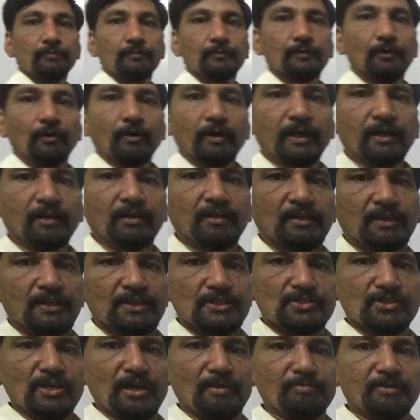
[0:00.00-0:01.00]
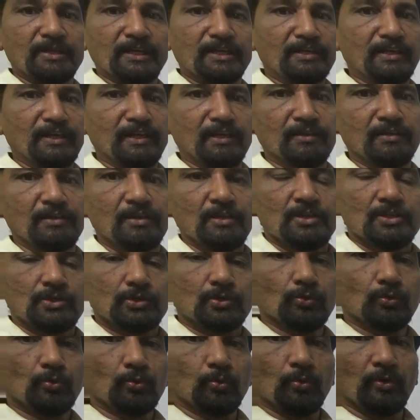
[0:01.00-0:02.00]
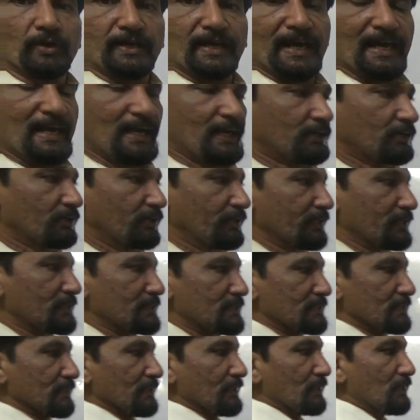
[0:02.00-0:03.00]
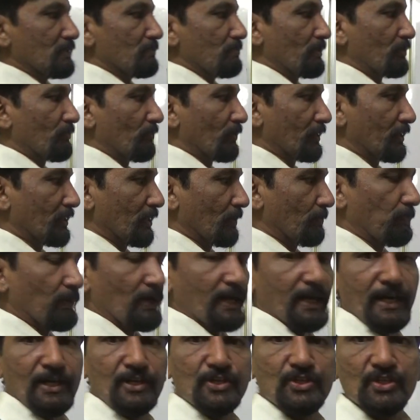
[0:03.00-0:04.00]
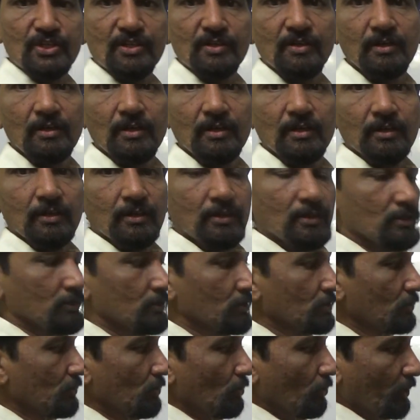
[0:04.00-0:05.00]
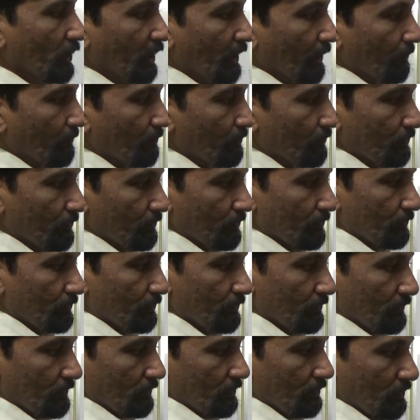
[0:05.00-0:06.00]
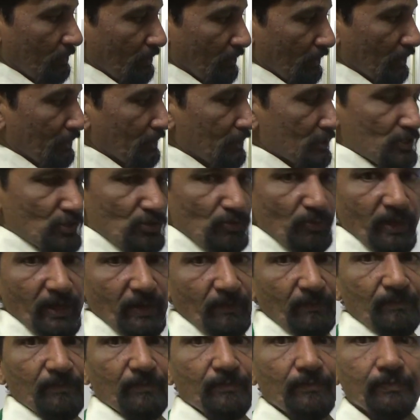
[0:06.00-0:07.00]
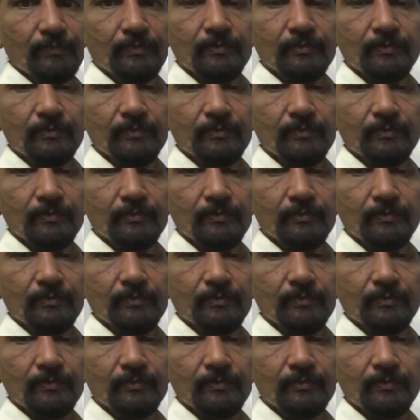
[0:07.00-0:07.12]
Okay, so I am taking two dielectrics in between the plates, okay, in this way.